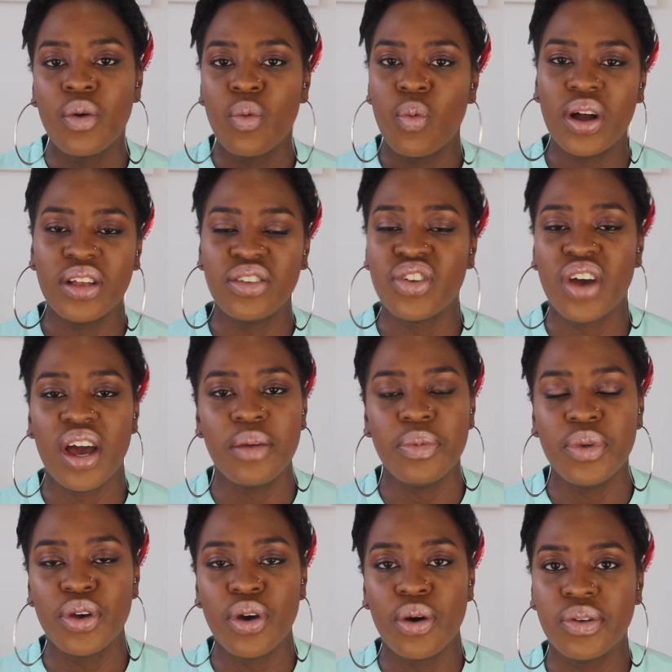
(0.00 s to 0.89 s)
one
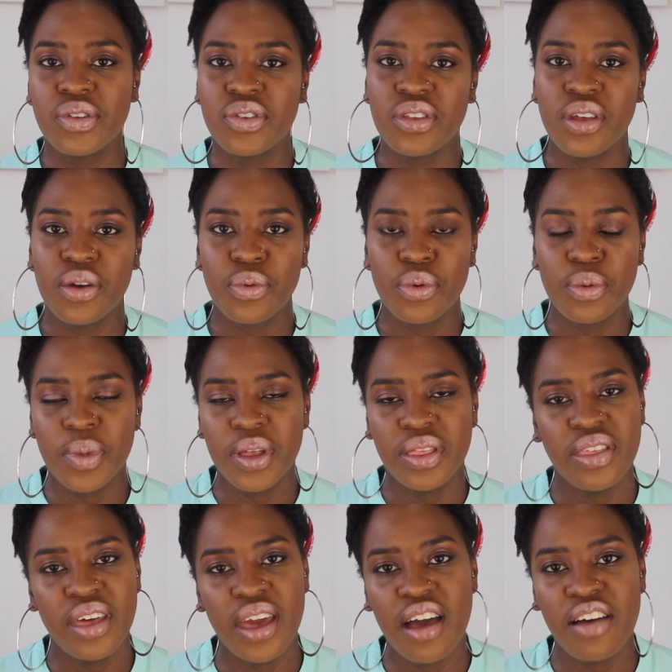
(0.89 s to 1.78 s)
time you go into their room
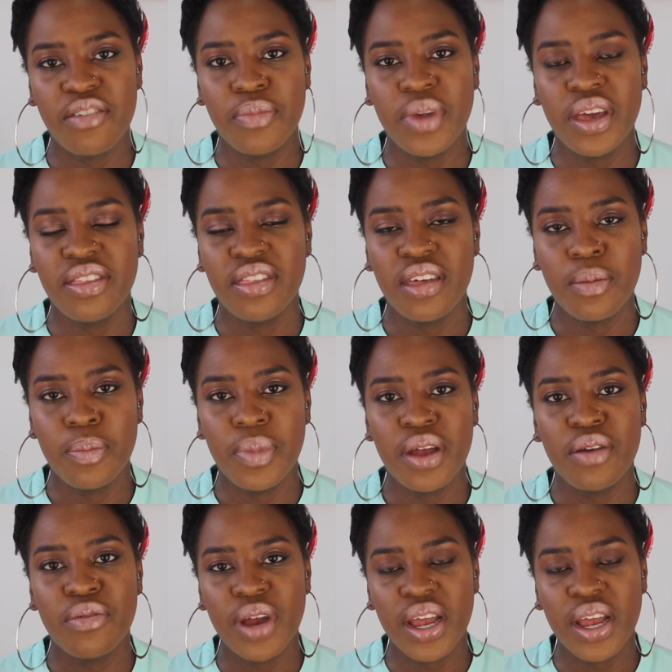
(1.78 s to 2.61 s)
and they have made their bed.